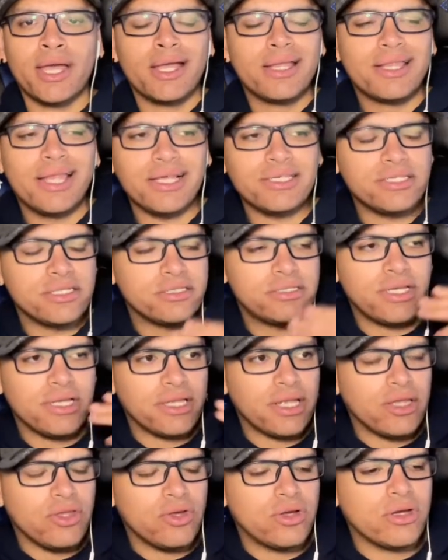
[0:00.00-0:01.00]
That's insane
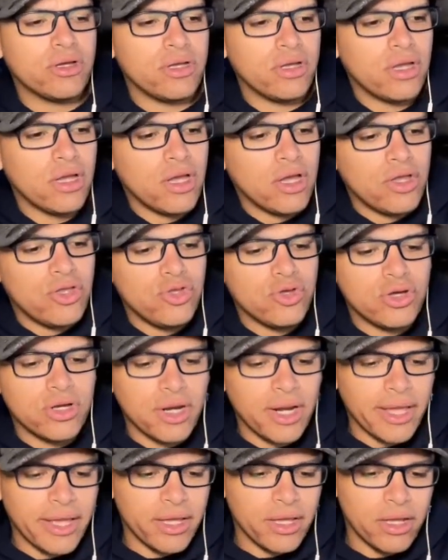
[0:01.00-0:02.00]
that you could you could
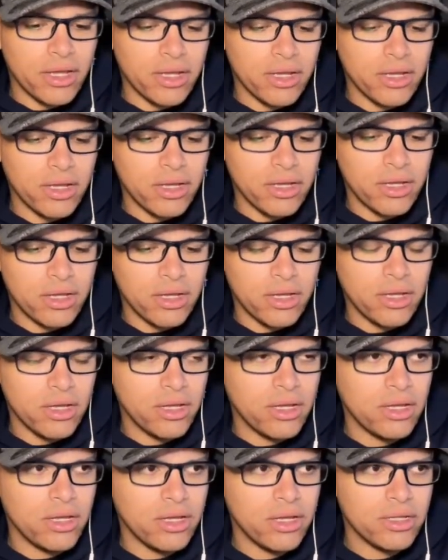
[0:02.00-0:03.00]
like
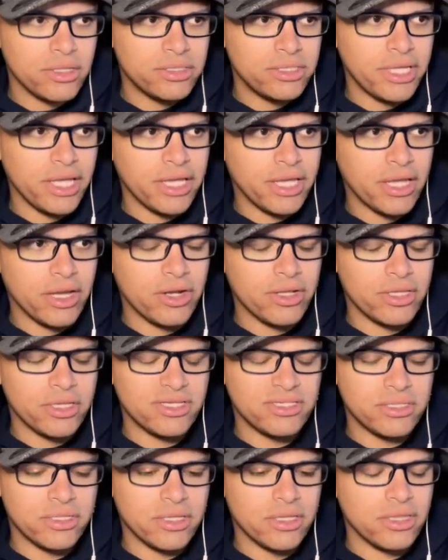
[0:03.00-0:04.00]
take care of
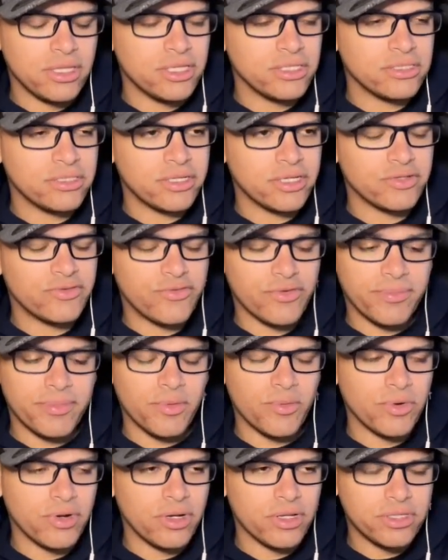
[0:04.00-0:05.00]
this these kids from
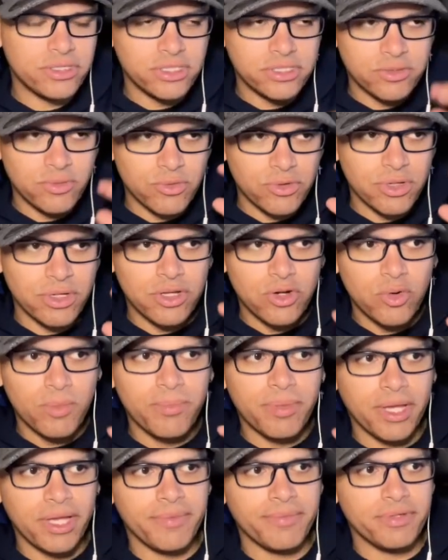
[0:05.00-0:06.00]
the since they were little
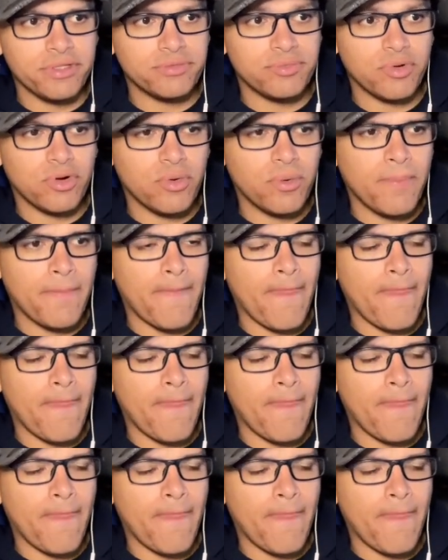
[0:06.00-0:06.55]
babies, bro.